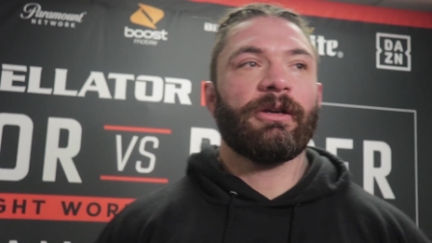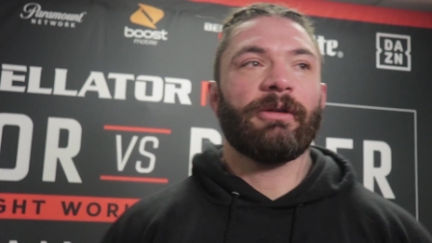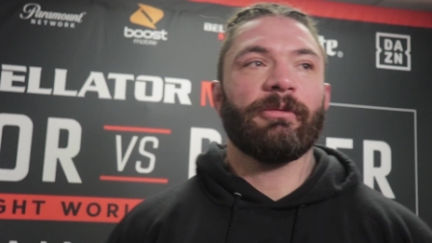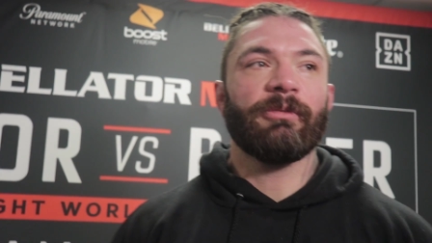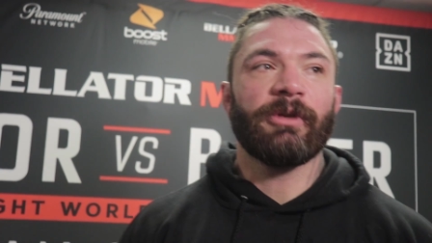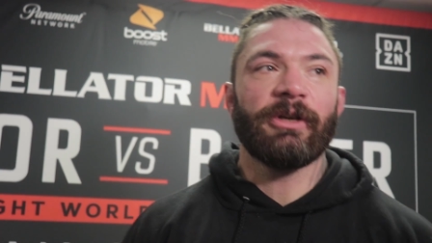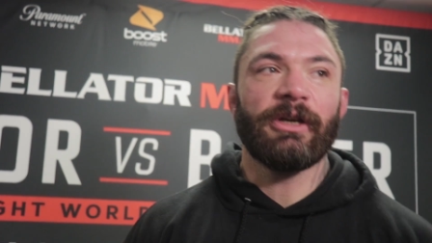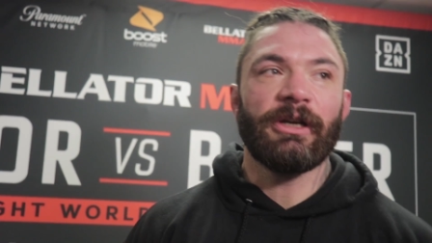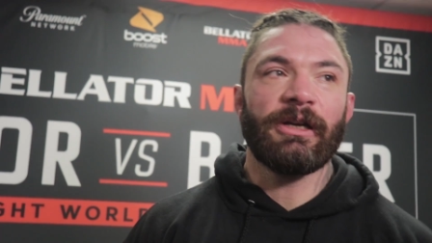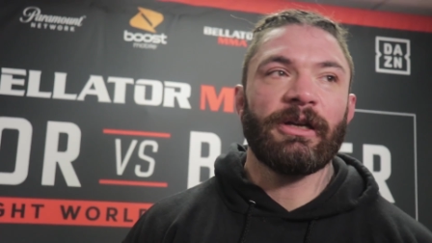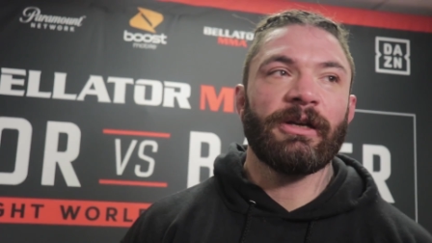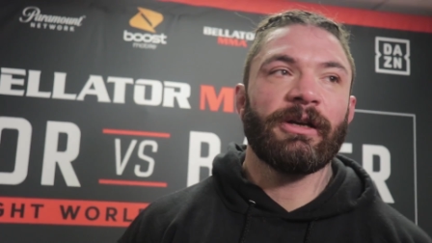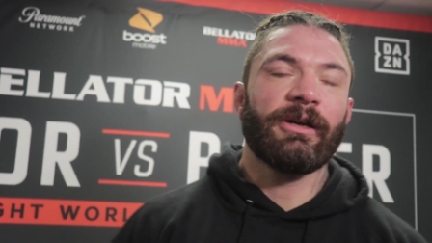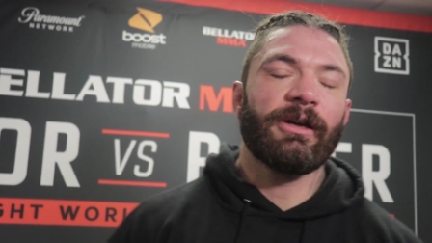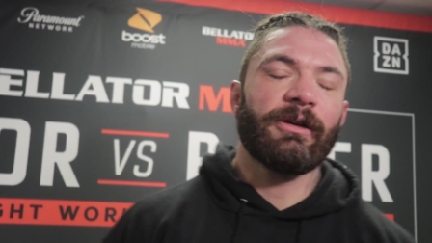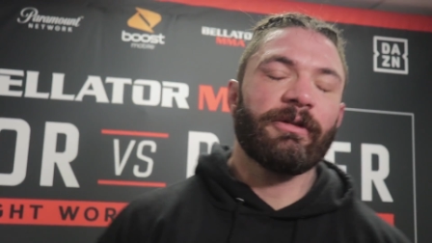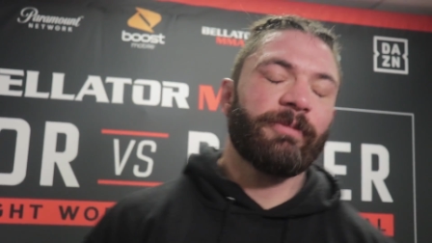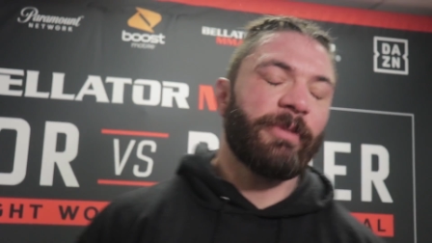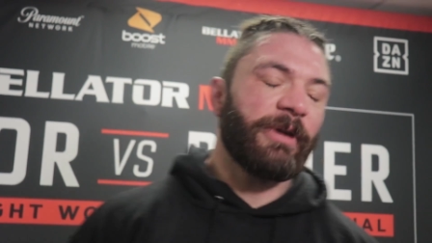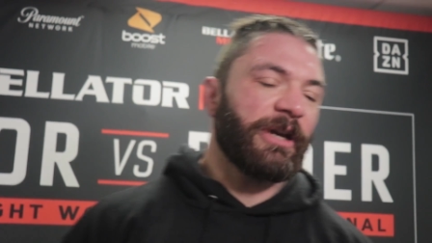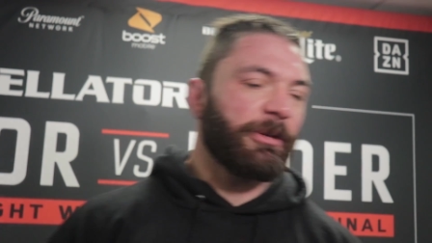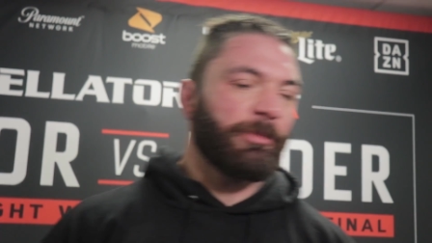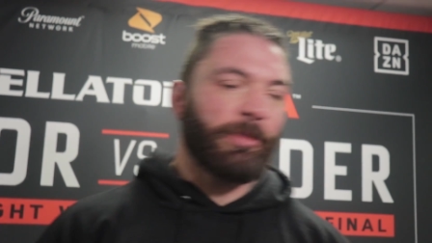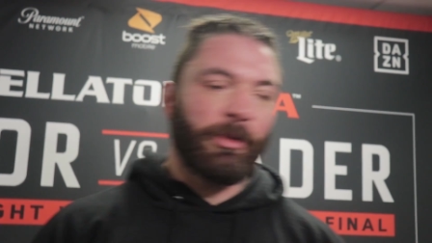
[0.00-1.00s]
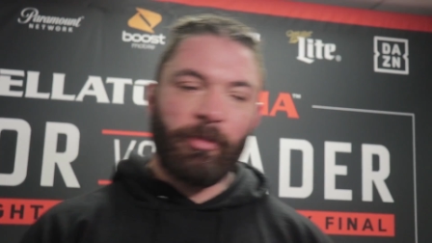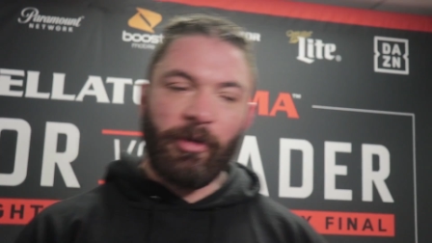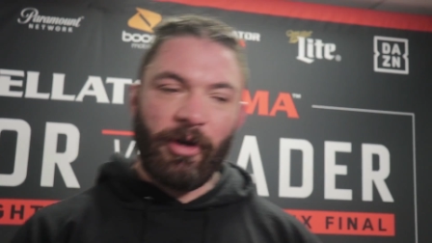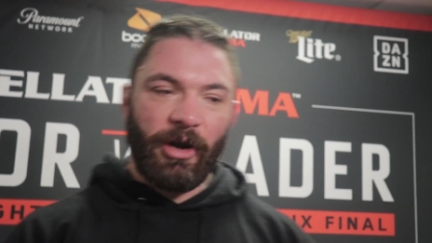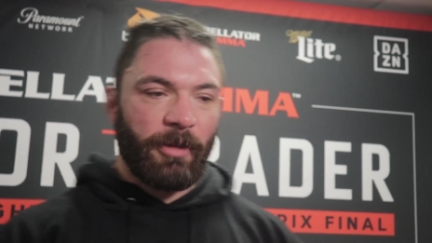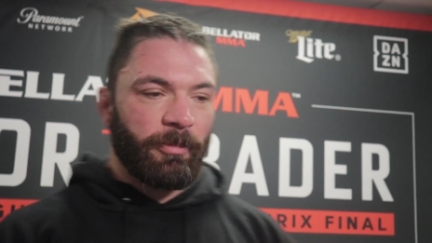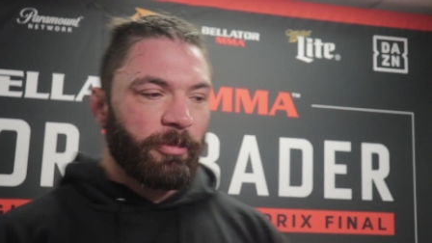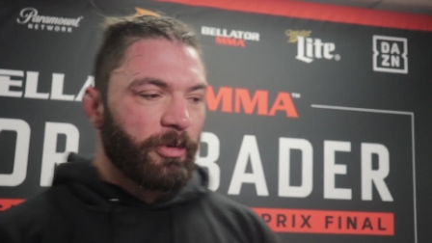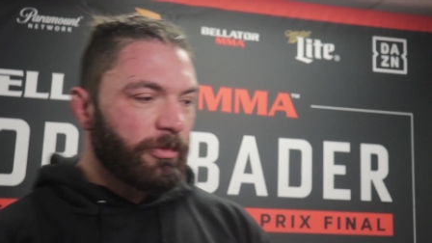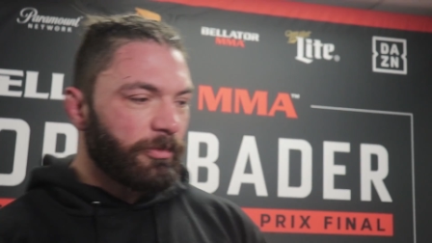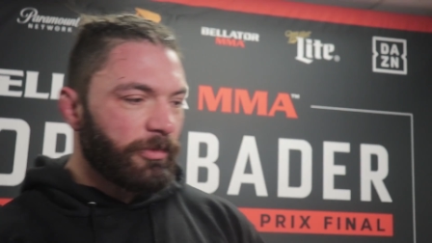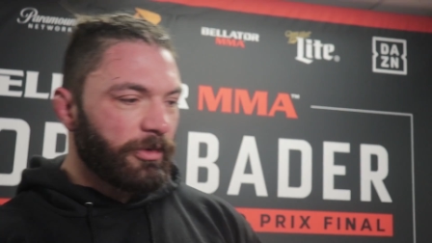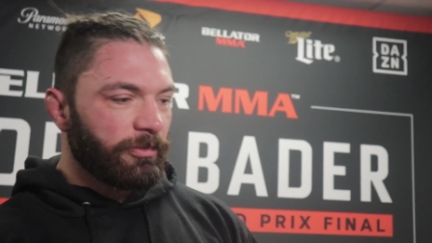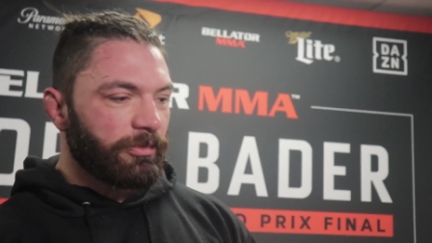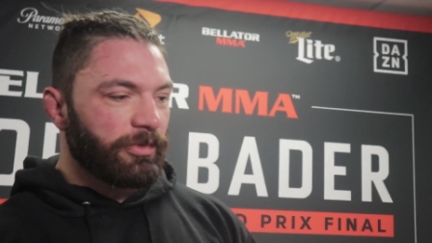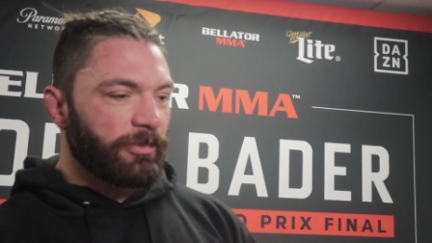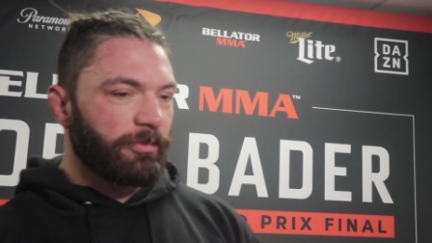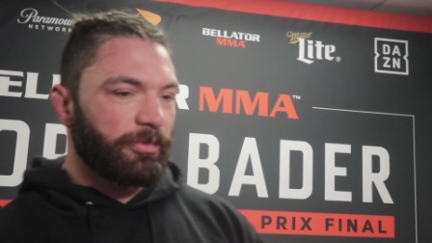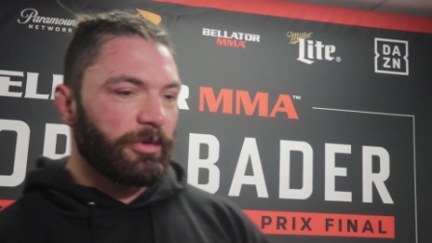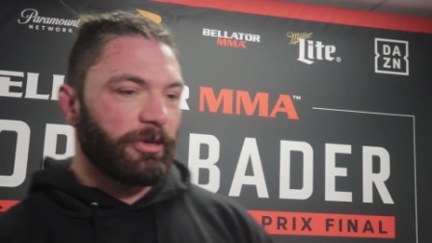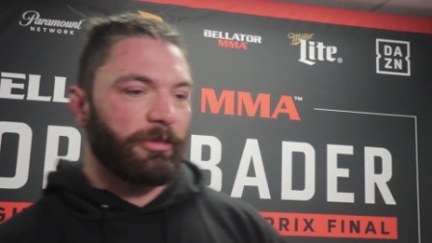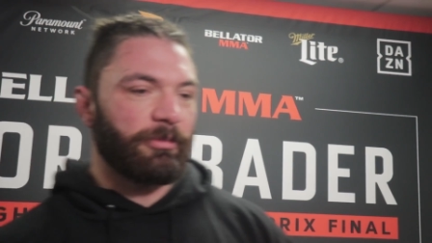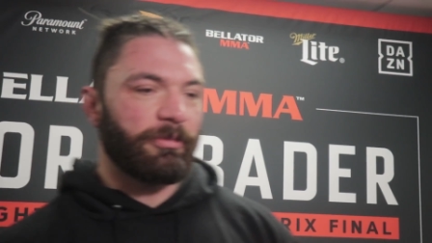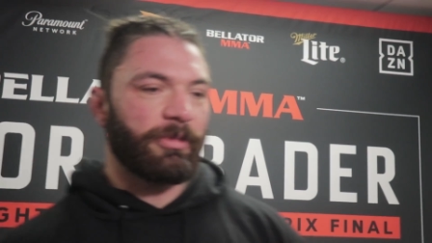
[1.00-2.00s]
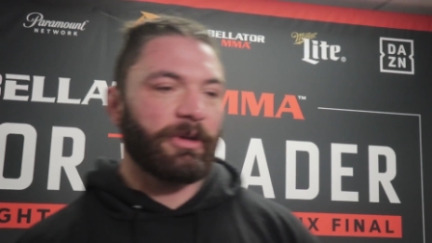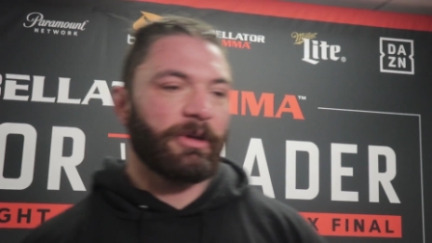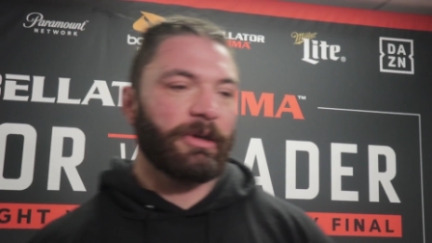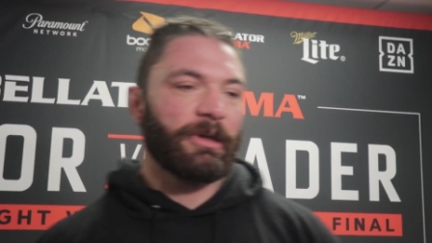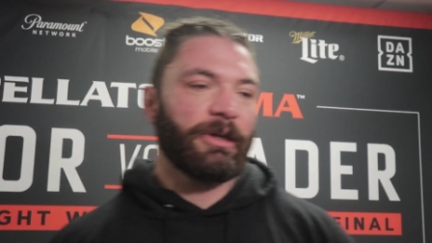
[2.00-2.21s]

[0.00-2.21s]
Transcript: I'm good. I'll pick him apart. Boom, boom, boom, boom.